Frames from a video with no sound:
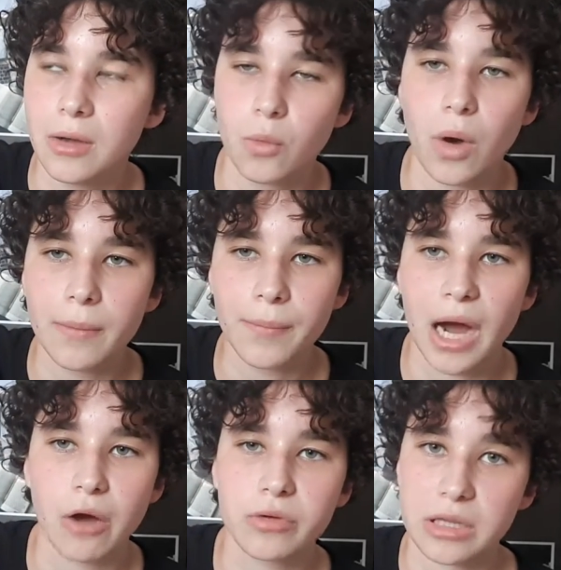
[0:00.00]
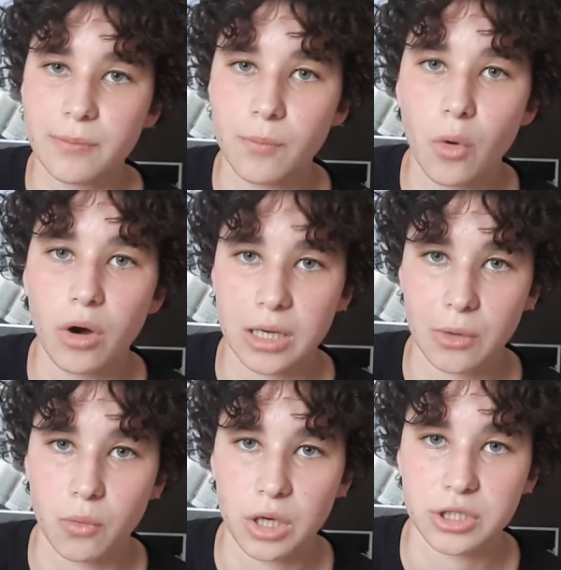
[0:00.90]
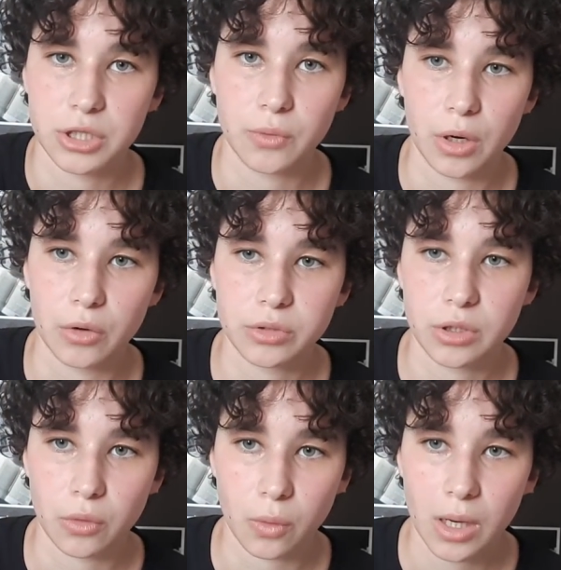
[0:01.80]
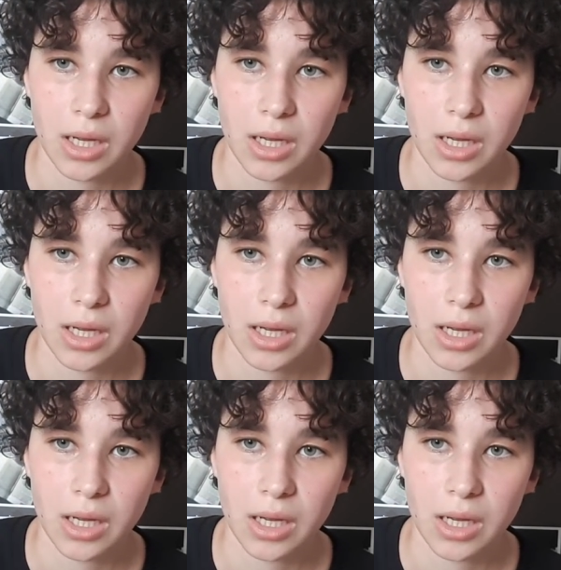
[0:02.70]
1 pound is more than 1 euro, so